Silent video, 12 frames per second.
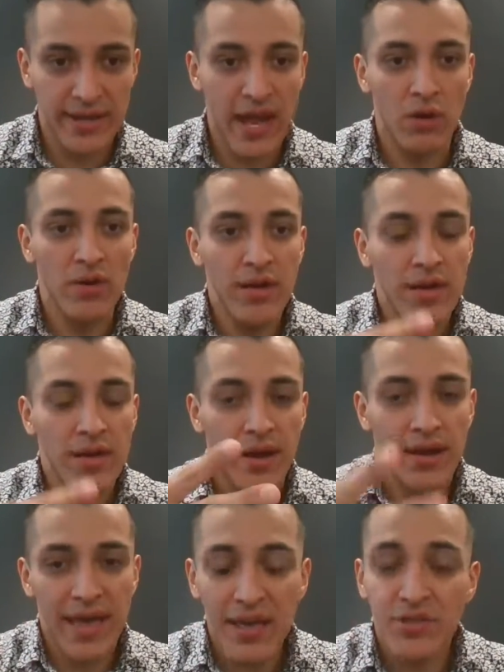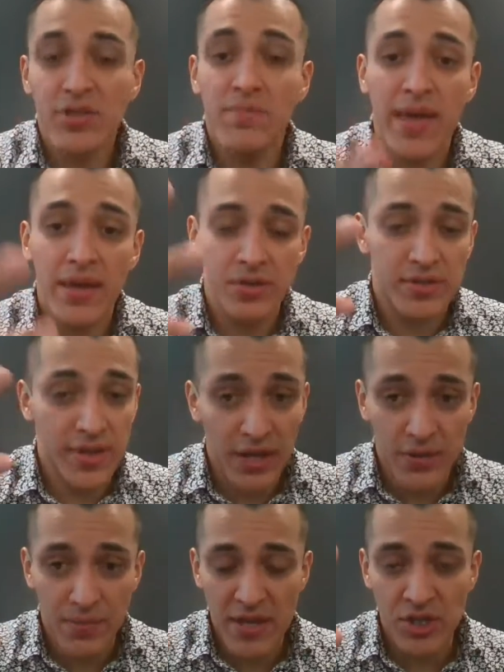Now, SMS,
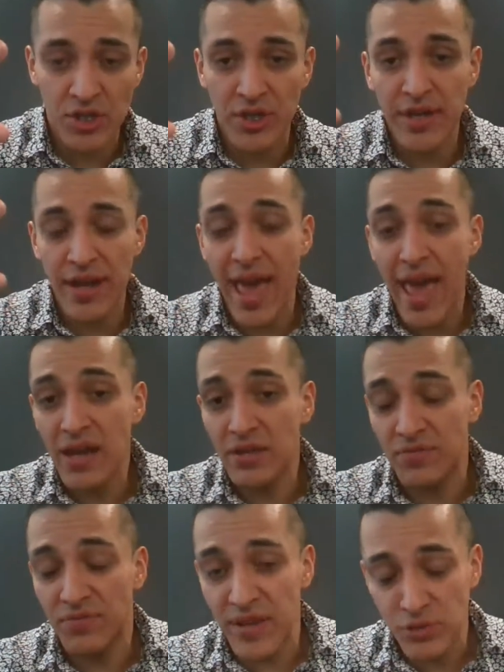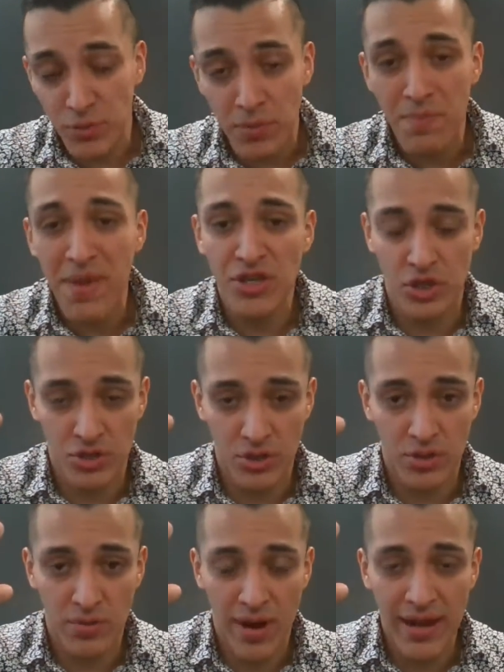text messaging, and Facebook
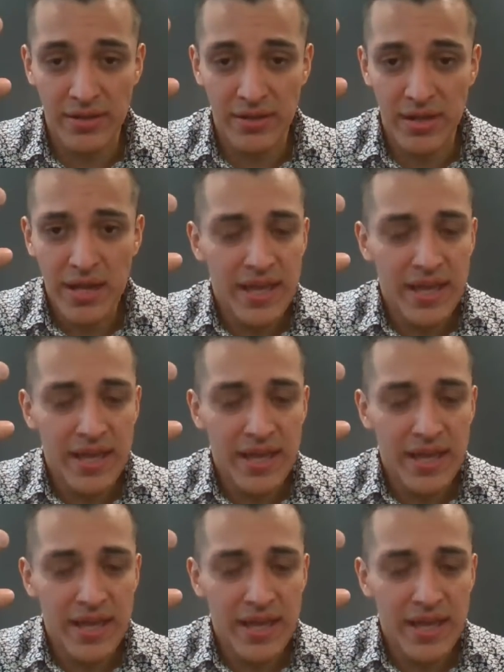Messenger, right?